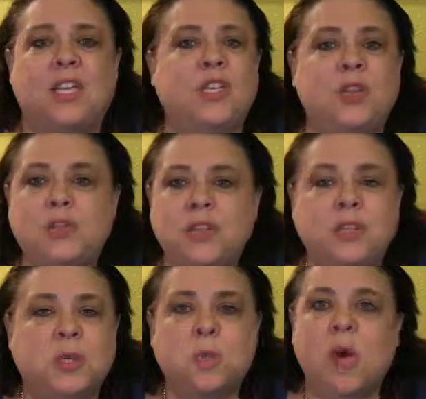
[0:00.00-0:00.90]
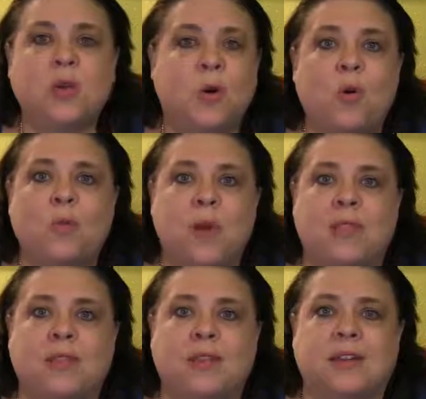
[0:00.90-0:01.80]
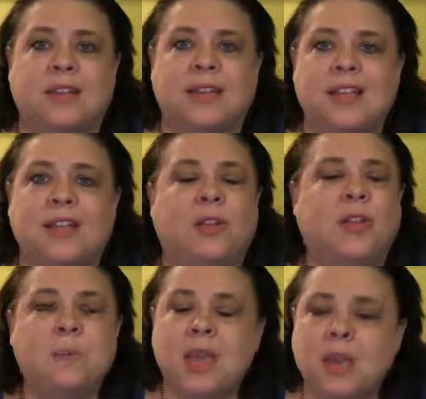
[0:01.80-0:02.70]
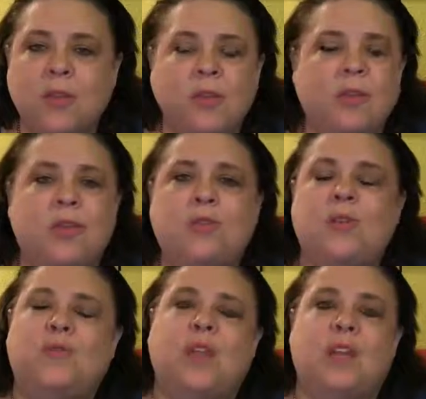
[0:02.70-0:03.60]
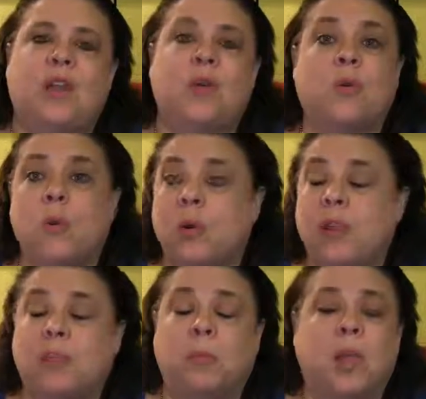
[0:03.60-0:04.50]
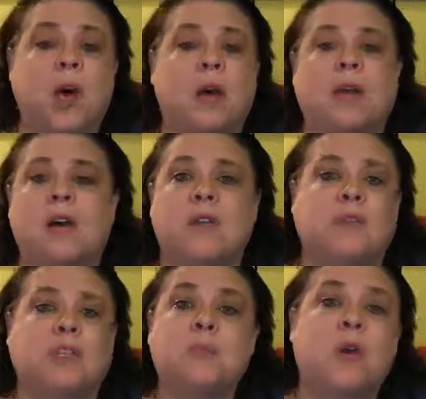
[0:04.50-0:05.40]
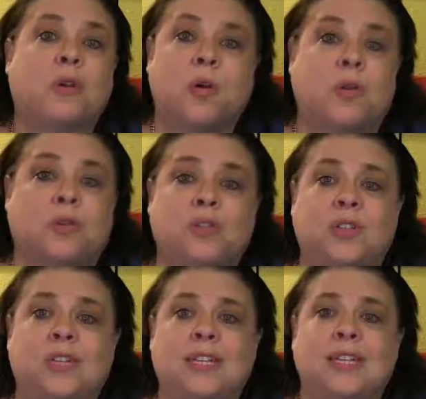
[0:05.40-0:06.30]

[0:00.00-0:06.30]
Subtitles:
Use the SMART goal method. Look at my other YouTube video or at the blog on the SMART goals.